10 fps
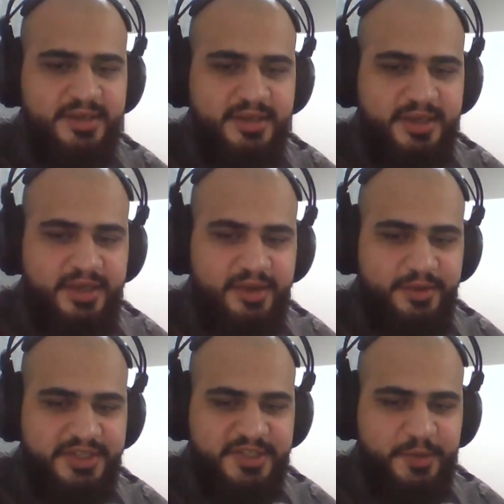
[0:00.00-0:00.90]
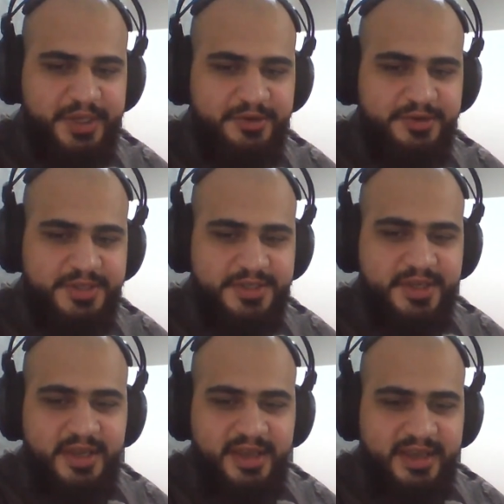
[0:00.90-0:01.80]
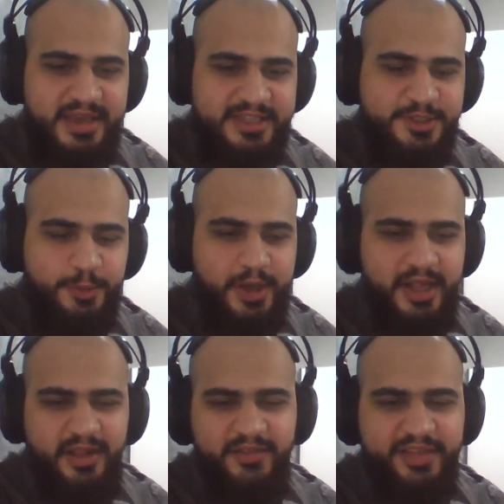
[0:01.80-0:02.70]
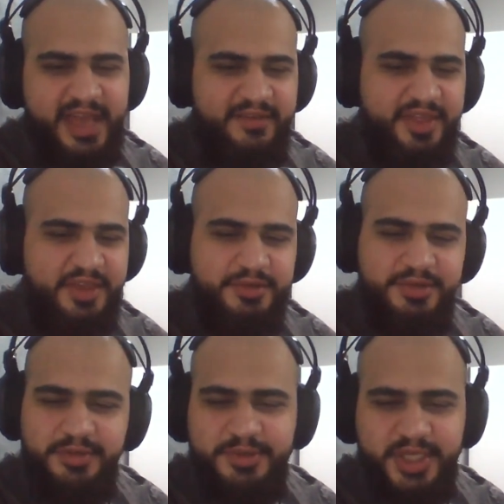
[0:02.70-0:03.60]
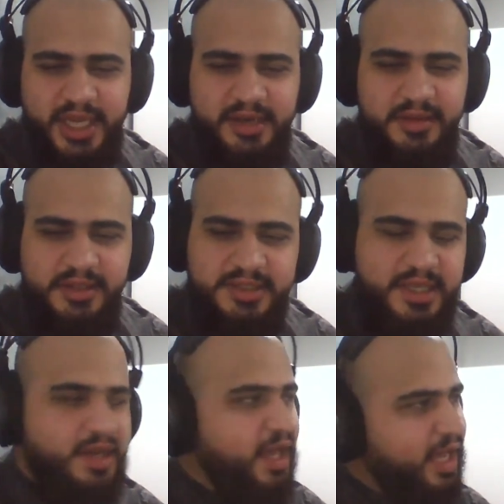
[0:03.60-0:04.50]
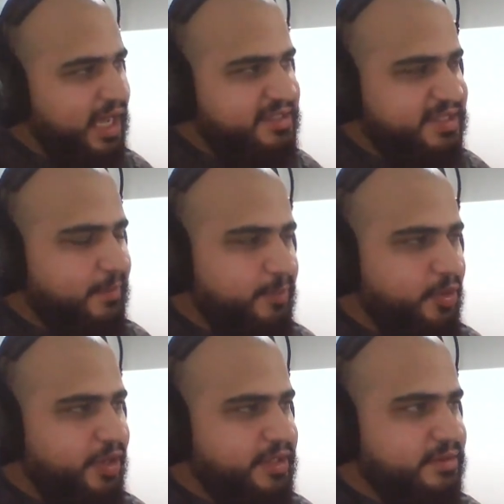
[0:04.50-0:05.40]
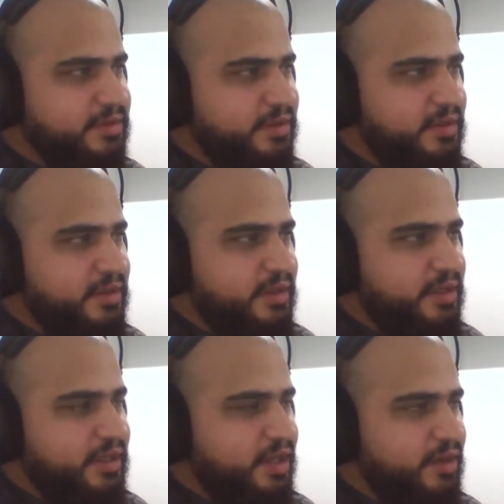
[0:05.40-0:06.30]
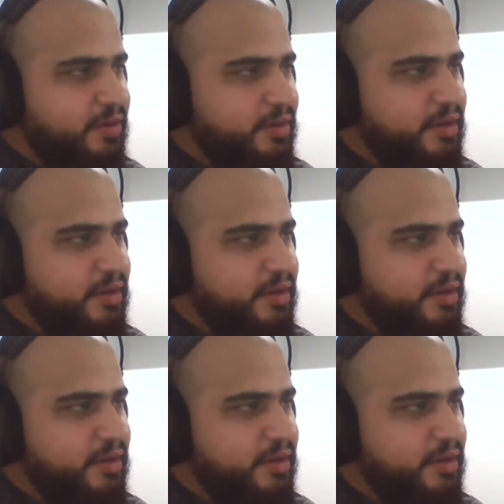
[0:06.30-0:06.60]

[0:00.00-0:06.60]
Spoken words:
You know, the squeakers. At 12, they have the YouTube channels, and at some point, you know,